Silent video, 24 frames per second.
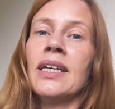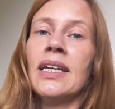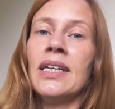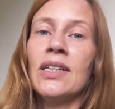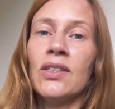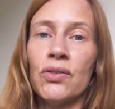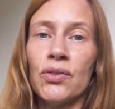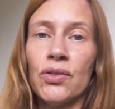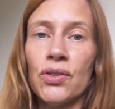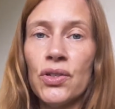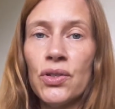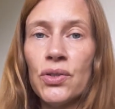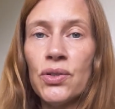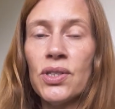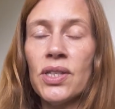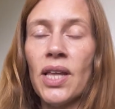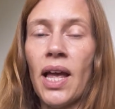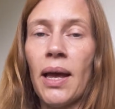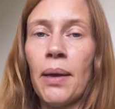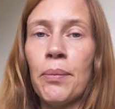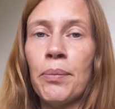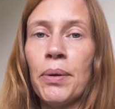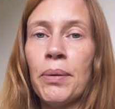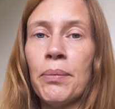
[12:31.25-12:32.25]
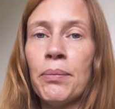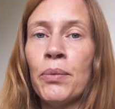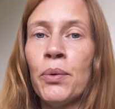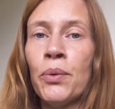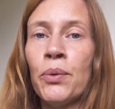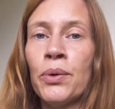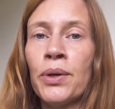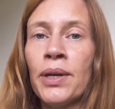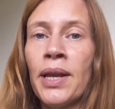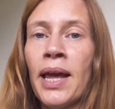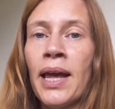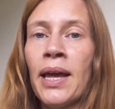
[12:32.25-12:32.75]
introduce that a bit
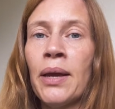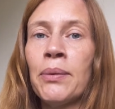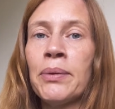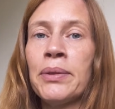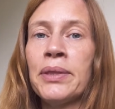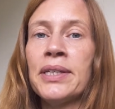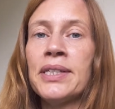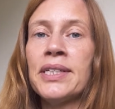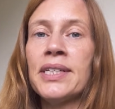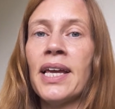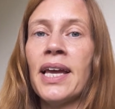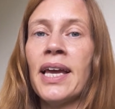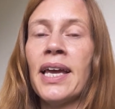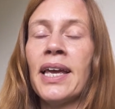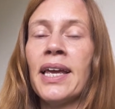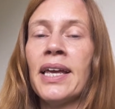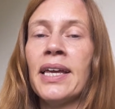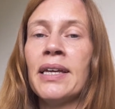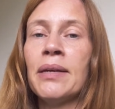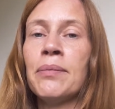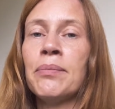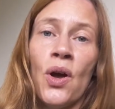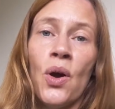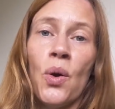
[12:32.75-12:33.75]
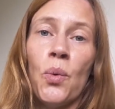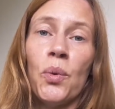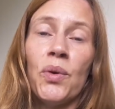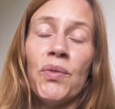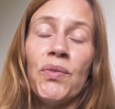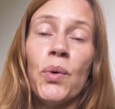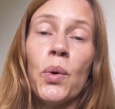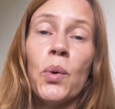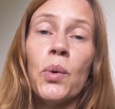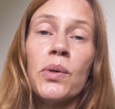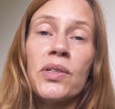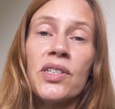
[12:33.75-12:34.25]
more now in the day.
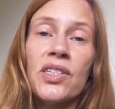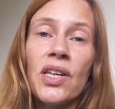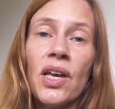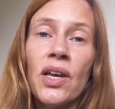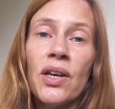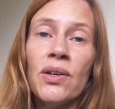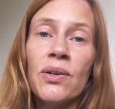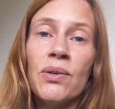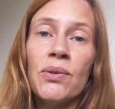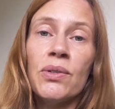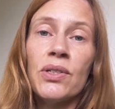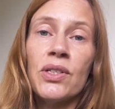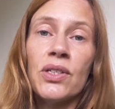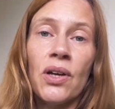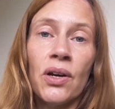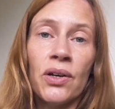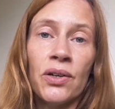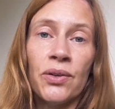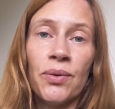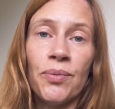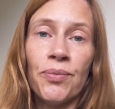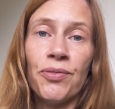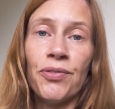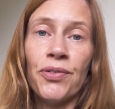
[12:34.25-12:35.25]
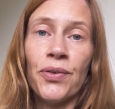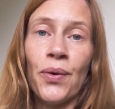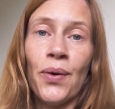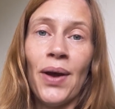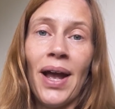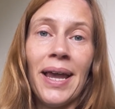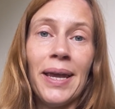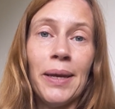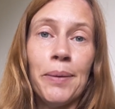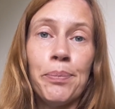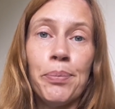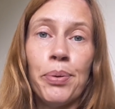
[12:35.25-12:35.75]
We've also signed up for
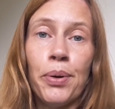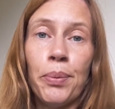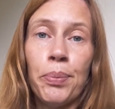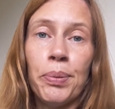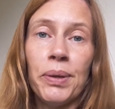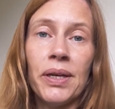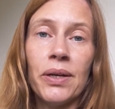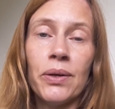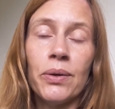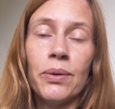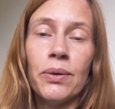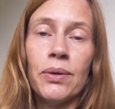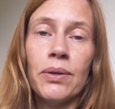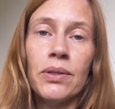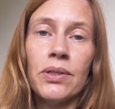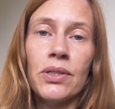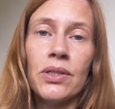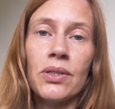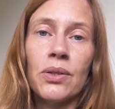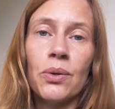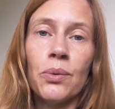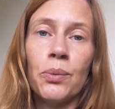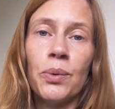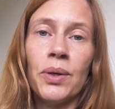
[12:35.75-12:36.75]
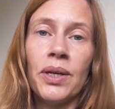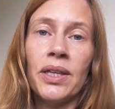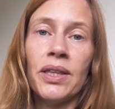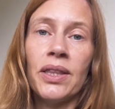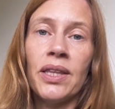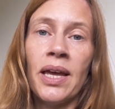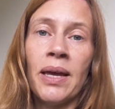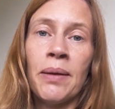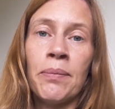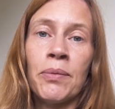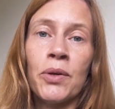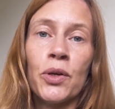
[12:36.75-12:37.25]
a puppy course with
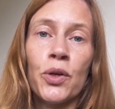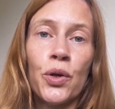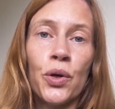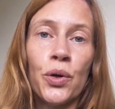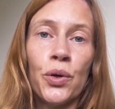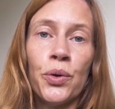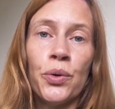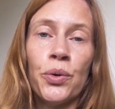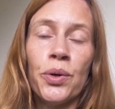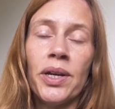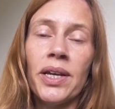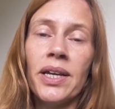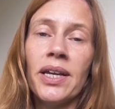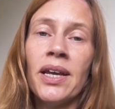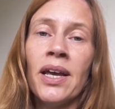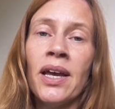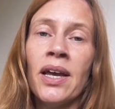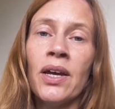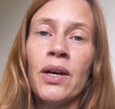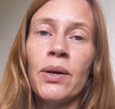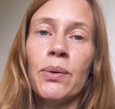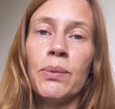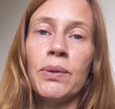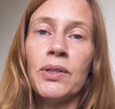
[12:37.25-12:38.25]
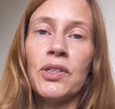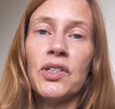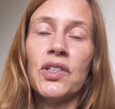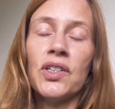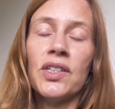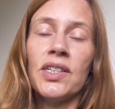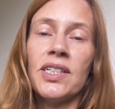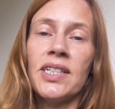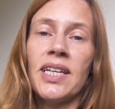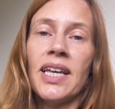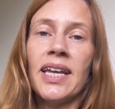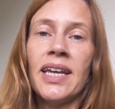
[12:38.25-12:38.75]
um, Curry, which
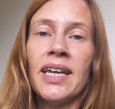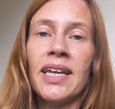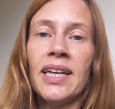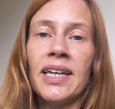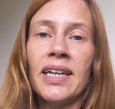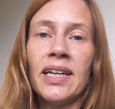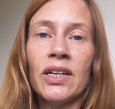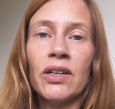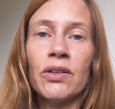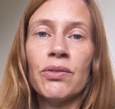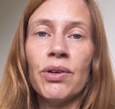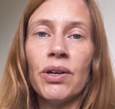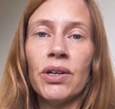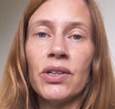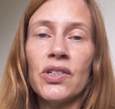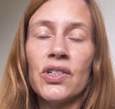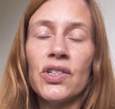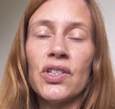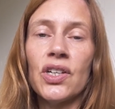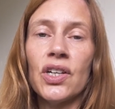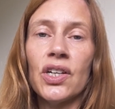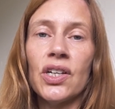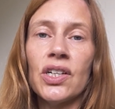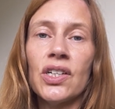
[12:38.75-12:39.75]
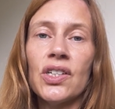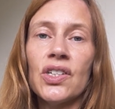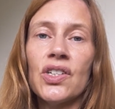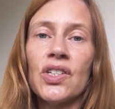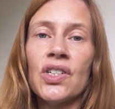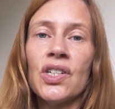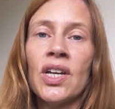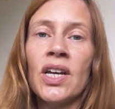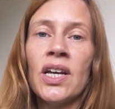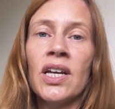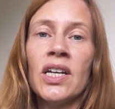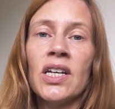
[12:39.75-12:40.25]
is here in
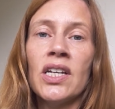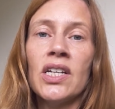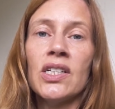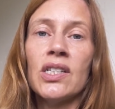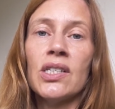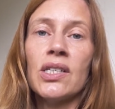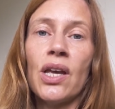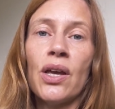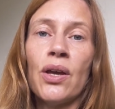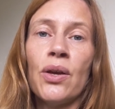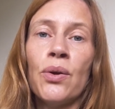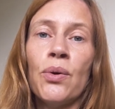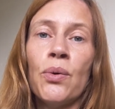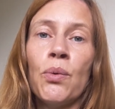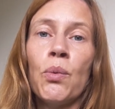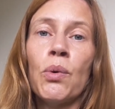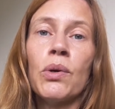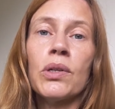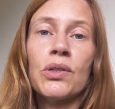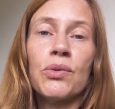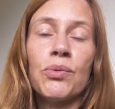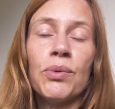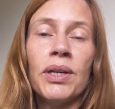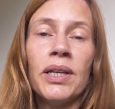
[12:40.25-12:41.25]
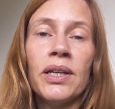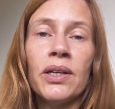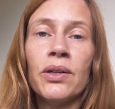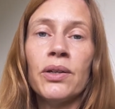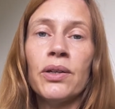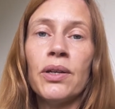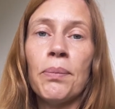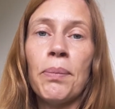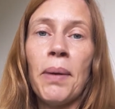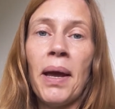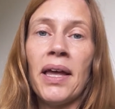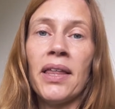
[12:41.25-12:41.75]
Christchurch. So what's really
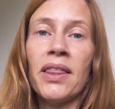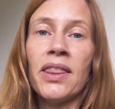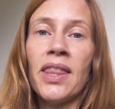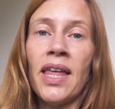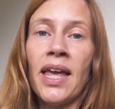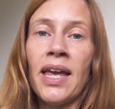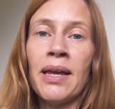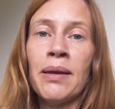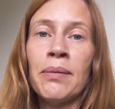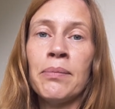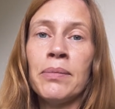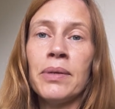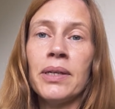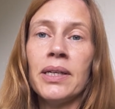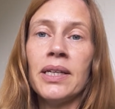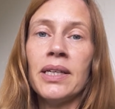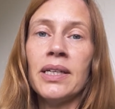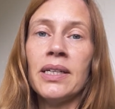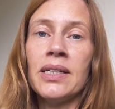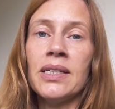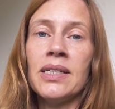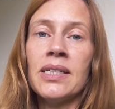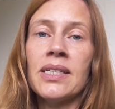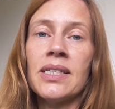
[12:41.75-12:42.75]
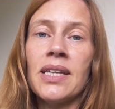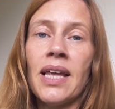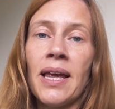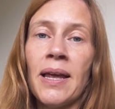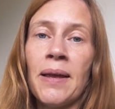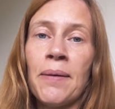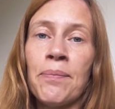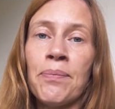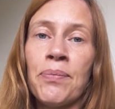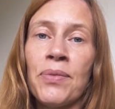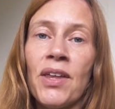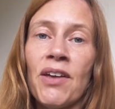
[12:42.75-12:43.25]
good about them is
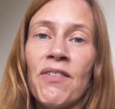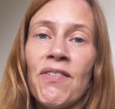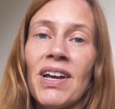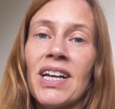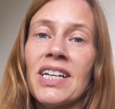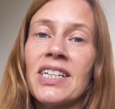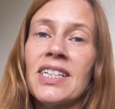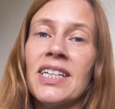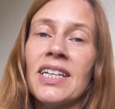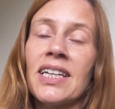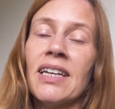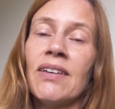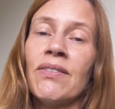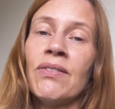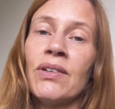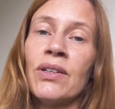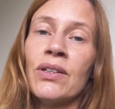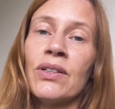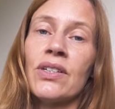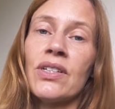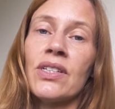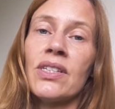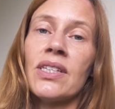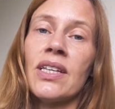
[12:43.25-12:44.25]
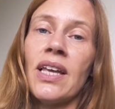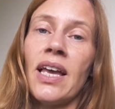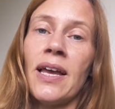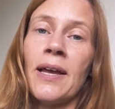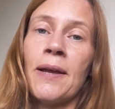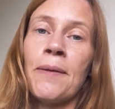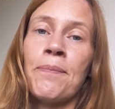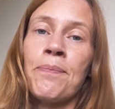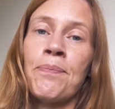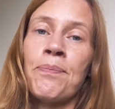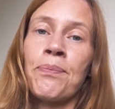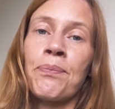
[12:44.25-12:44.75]
um, they've actually given us
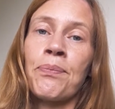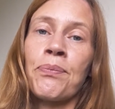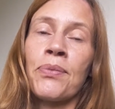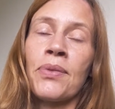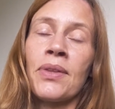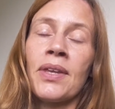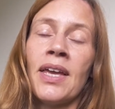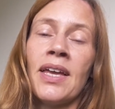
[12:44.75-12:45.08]
um,